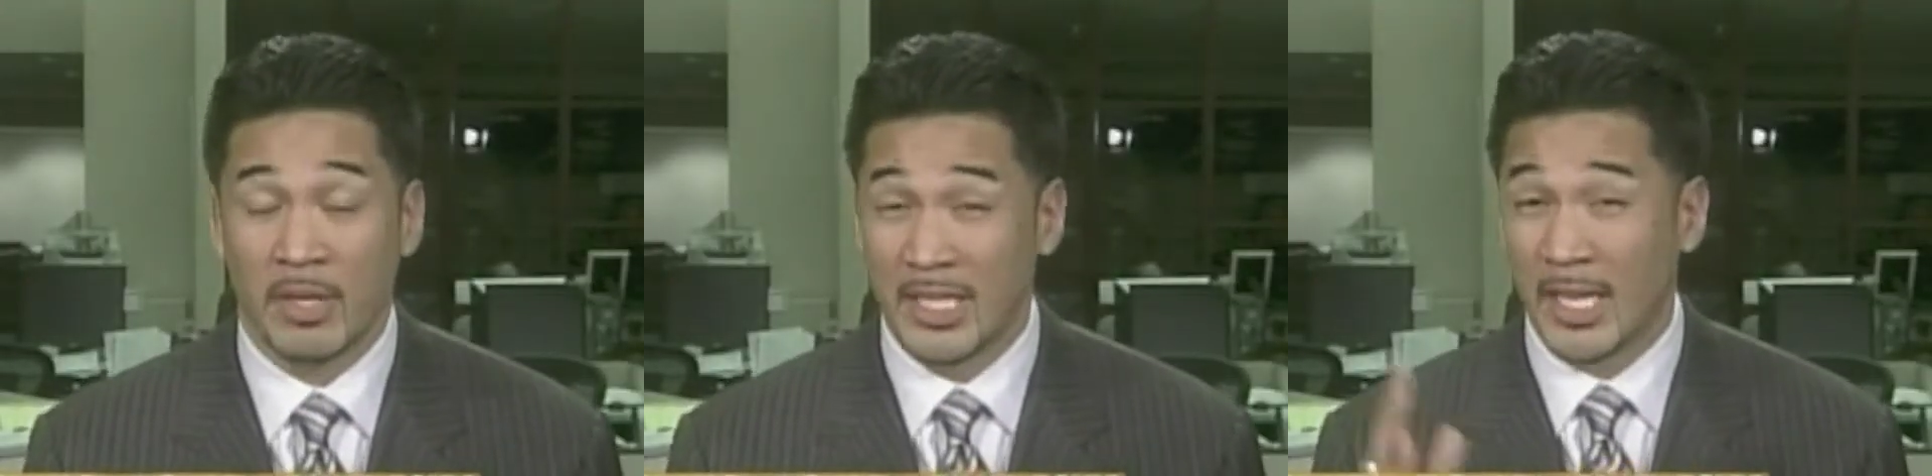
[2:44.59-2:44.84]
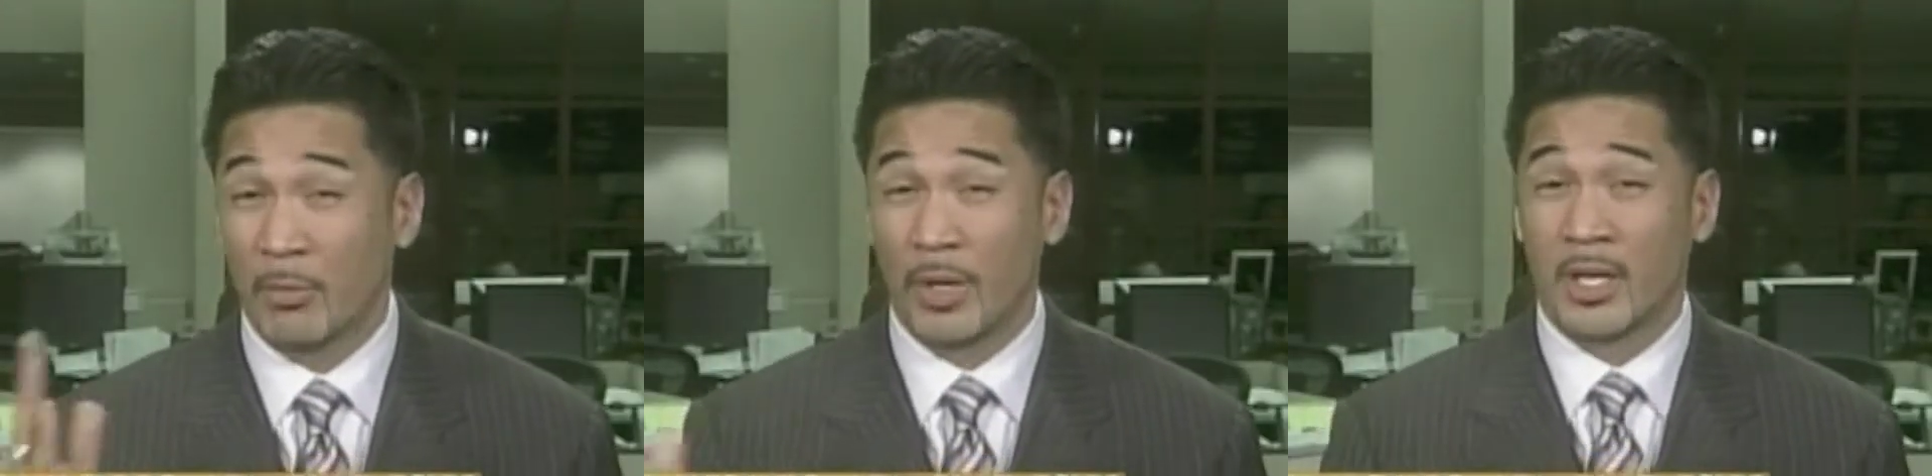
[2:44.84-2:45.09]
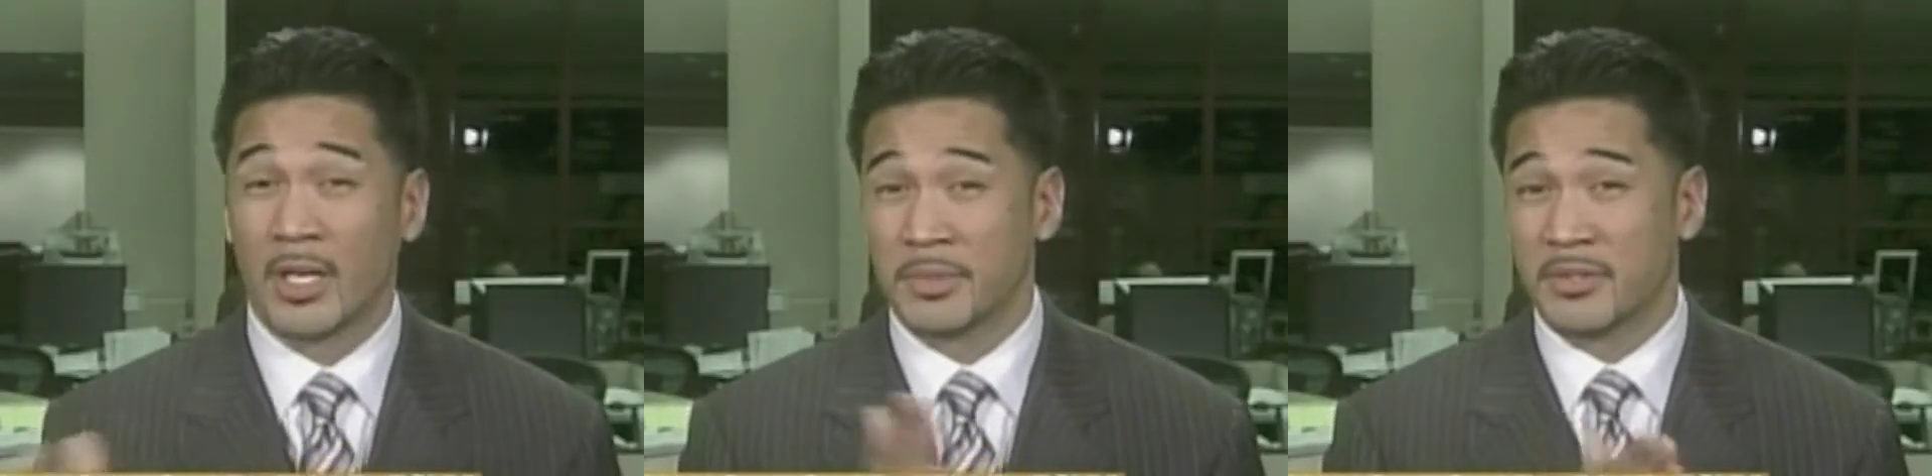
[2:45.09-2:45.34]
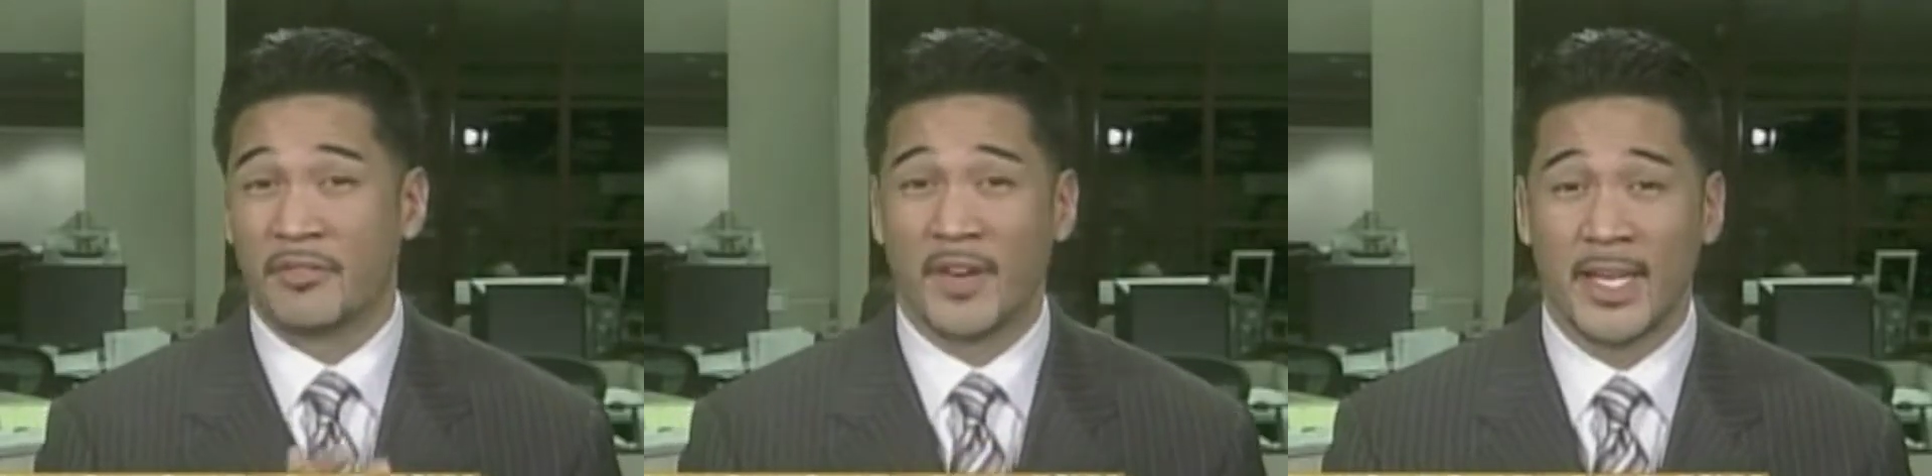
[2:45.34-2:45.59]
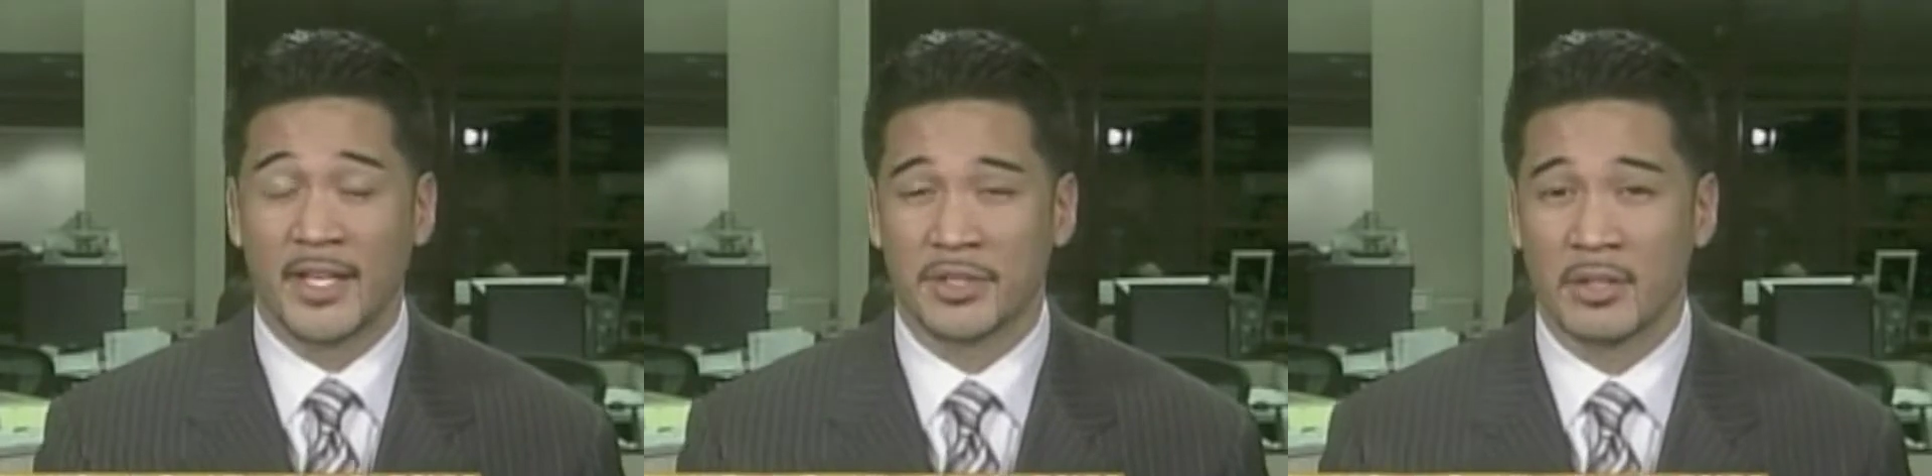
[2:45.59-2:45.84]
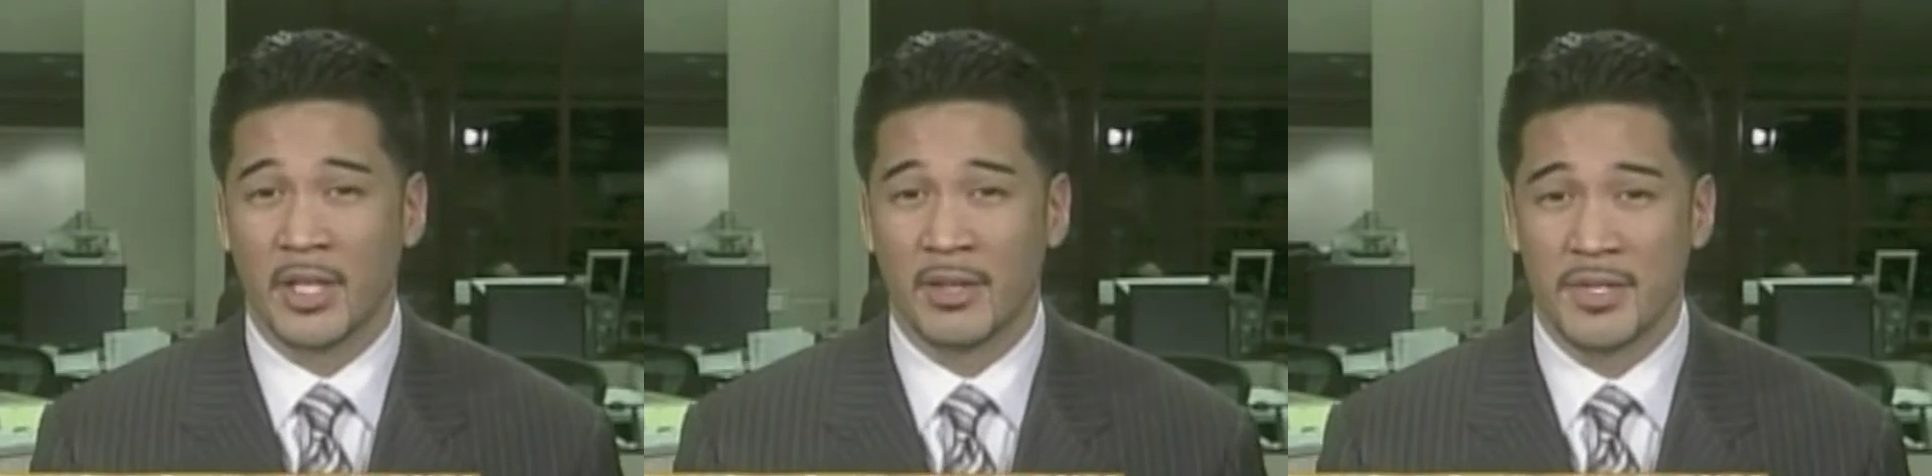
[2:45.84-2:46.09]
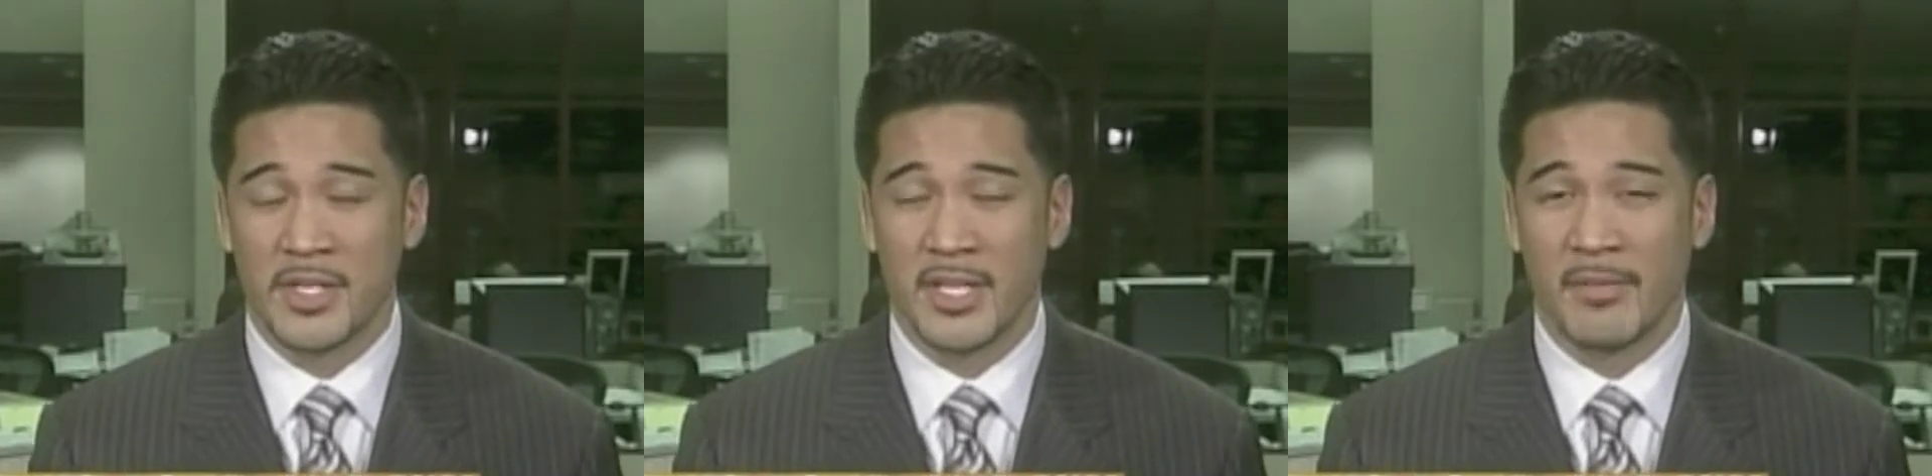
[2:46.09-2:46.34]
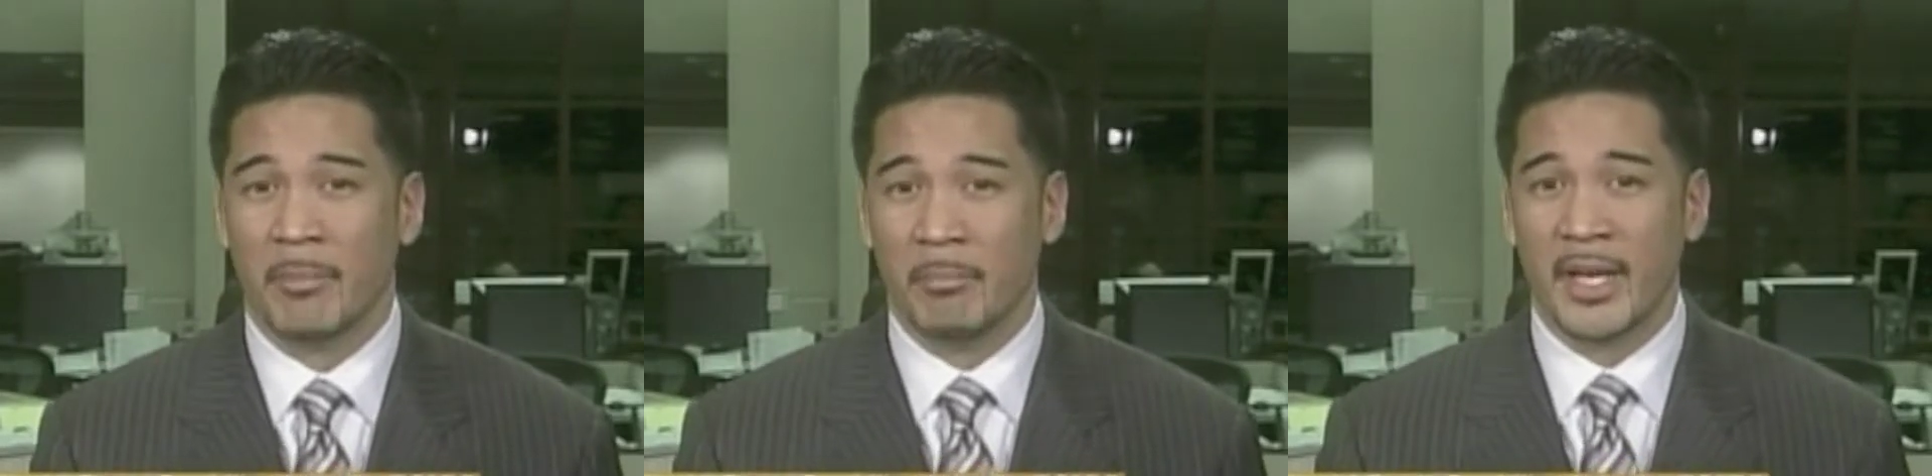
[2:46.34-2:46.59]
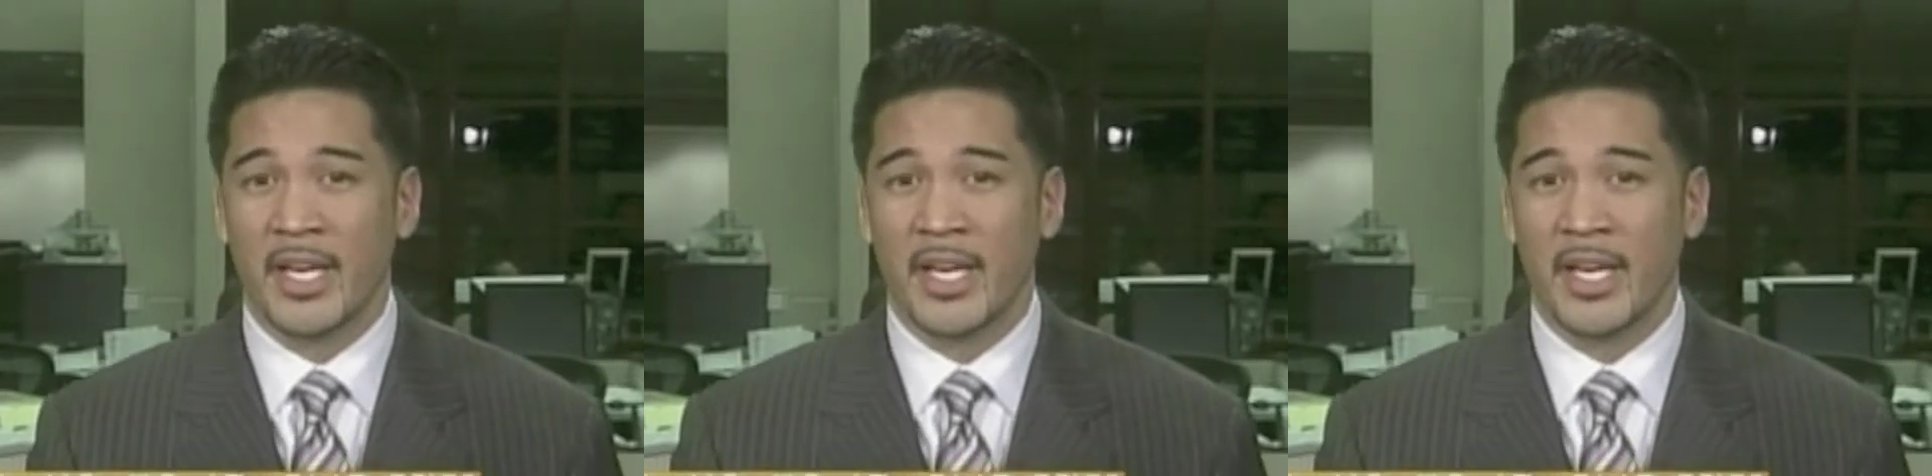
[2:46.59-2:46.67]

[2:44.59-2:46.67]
but yet when it comes to financial literacy,